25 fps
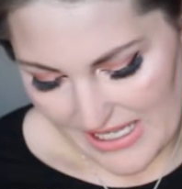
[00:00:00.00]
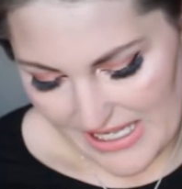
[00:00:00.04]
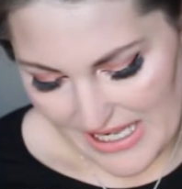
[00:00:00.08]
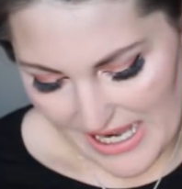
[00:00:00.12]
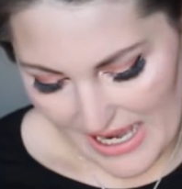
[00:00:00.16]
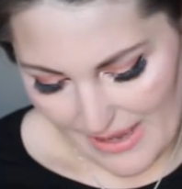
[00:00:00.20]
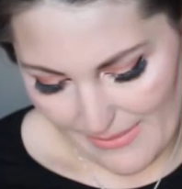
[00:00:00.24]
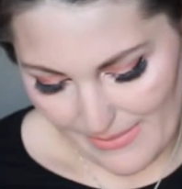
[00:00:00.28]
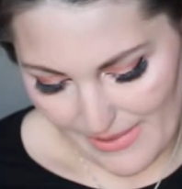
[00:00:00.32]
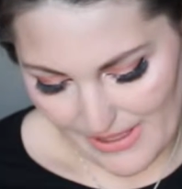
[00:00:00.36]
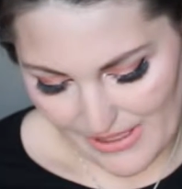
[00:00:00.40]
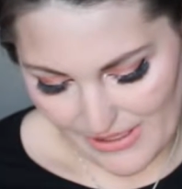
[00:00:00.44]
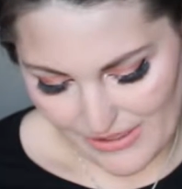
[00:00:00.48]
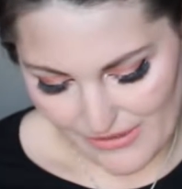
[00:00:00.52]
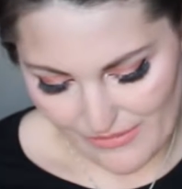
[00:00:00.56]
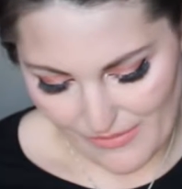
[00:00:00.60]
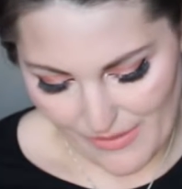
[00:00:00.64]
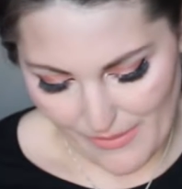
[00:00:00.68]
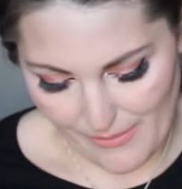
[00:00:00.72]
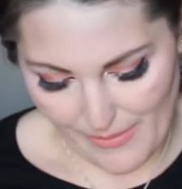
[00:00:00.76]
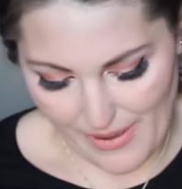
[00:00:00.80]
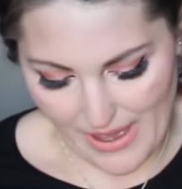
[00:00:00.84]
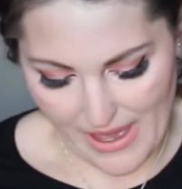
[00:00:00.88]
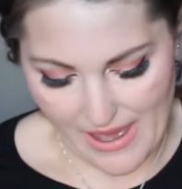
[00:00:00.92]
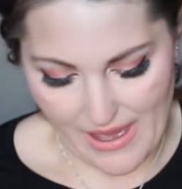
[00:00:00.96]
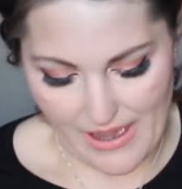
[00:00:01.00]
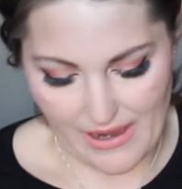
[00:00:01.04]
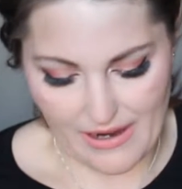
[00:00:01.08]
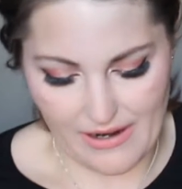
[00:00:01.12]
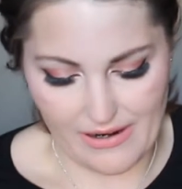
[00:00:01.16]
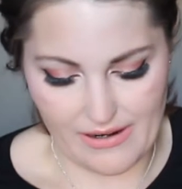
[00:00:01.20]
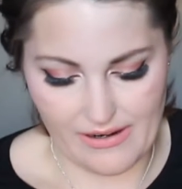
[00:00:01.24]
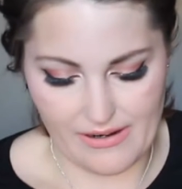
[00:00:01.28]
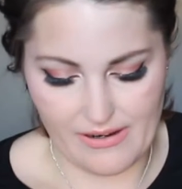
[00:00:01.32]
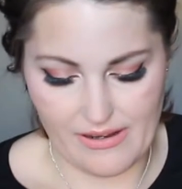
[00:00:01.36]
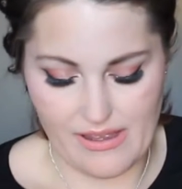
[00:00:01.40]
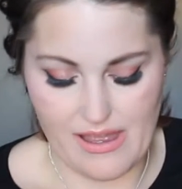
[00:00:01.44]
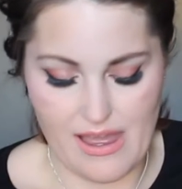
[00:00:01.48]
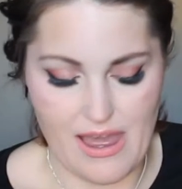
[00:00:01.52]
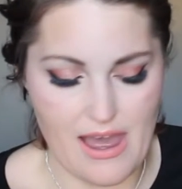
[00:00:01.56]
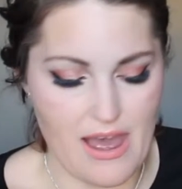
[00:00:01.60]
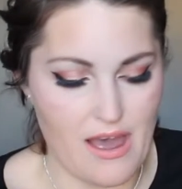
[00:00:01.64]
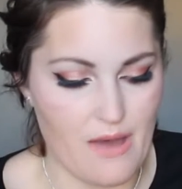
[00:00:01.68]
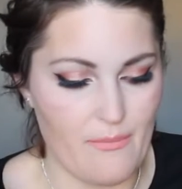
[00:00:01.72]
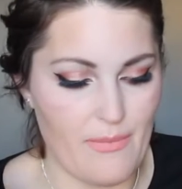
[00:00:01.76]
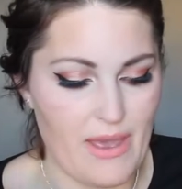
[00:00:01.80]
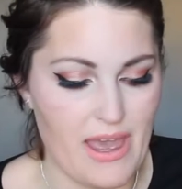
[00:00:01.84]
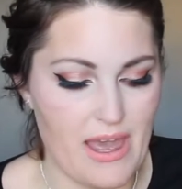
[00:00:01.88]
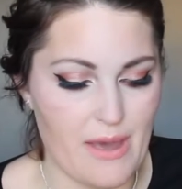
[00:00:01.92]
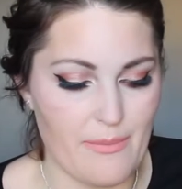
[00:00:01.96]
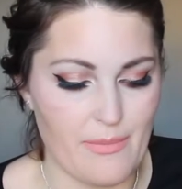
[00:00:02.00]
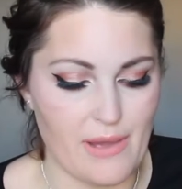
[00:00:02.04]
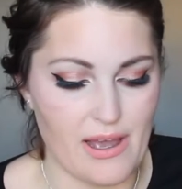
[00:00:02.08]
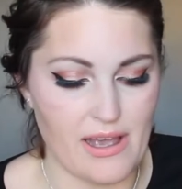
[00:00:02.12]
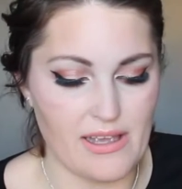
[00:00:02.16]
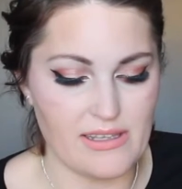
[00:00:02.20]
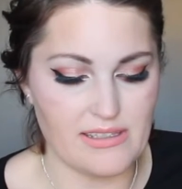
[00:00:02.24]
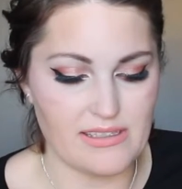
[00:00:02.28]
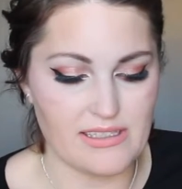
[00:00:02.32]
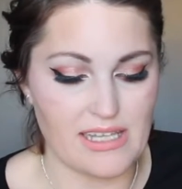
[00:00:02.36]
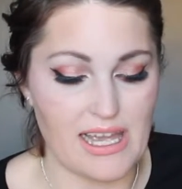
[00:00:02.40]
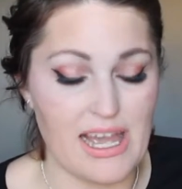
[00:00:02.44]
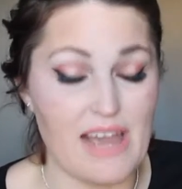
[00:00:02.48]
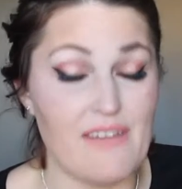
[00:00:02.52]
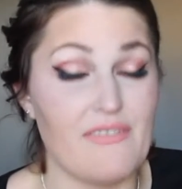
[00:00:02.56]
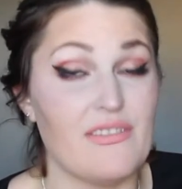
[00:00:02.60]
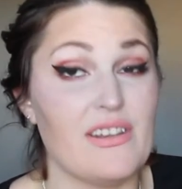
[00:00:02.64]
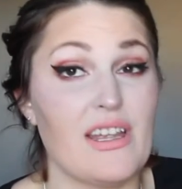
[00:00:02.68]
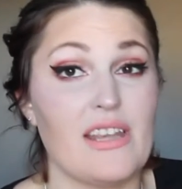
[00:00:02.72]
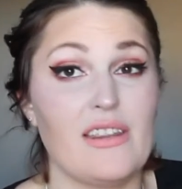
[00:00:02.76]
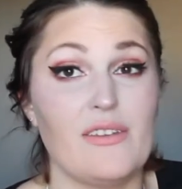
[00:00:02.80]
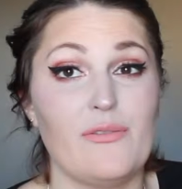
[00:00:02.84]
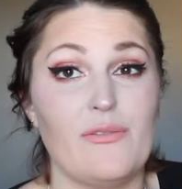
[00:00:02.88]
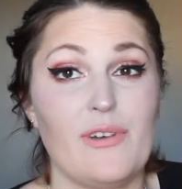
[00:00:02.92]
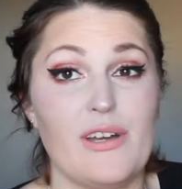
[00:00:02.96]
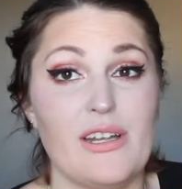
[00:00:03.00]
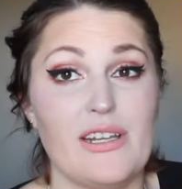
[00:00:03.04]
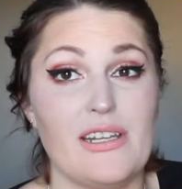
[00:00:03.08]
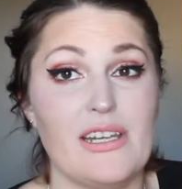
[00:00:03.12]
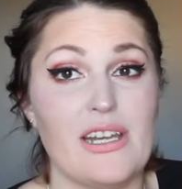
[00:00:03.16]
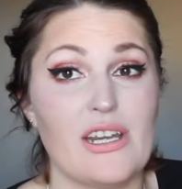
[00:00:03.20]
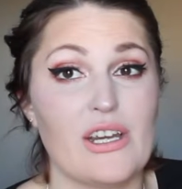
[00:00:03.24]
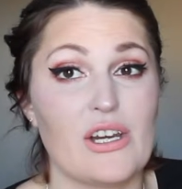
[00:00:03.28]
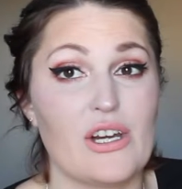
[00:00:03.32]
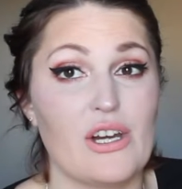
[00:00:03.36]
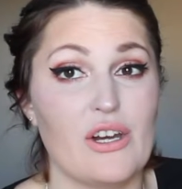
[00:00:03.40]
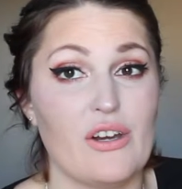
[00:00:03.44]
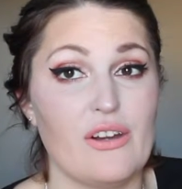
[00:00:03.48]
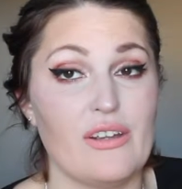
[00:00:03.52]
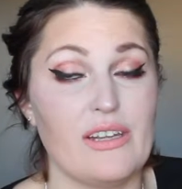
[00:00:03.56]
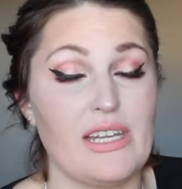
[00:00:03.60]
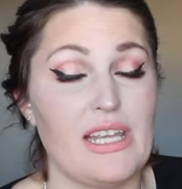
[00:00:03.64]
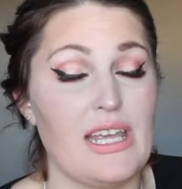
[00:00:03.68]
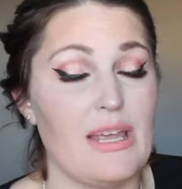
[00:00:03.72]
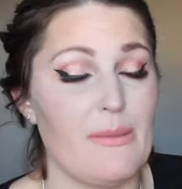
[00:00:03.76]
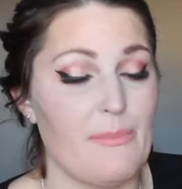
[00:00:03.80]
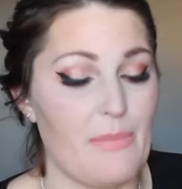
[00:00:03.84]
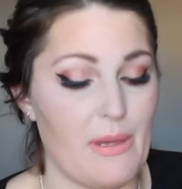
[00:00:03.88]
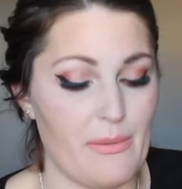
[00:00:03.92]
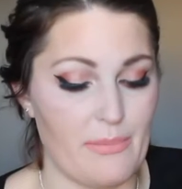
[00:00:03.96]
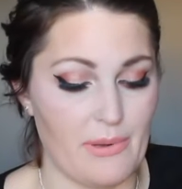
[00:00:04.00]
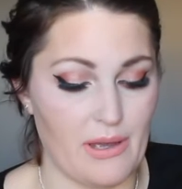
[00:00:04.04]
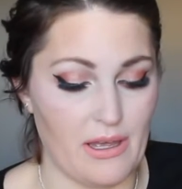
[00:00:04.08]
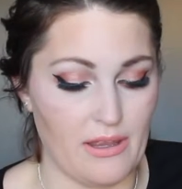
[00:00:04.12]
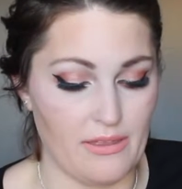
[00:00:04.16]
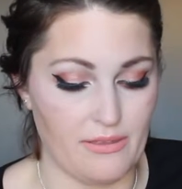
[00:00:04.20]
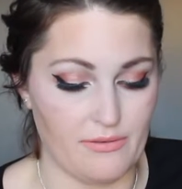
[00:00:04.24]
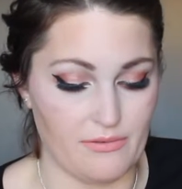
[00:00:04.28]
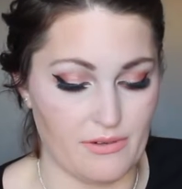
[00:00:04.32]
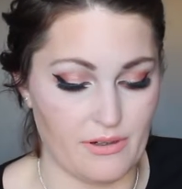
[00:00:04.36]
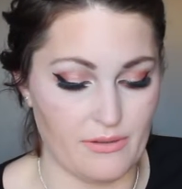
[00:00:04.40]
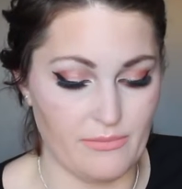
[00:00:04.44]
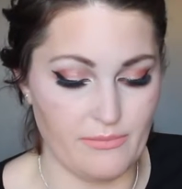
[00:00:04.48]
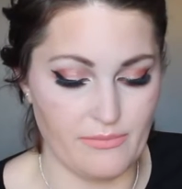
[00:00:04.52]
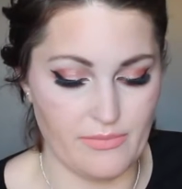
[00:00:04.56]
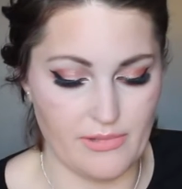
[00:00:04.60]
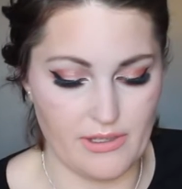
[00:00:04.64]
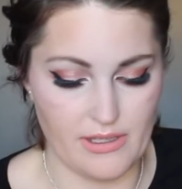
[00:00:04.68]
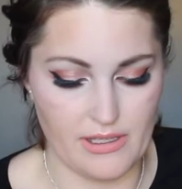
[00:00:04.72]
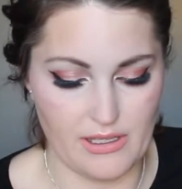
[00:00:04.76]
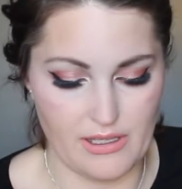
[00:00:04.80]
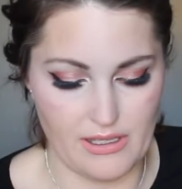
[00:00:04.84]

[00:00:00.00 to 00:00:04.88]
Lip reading: Damage repair hair mask. I have another one currently in my bathroom.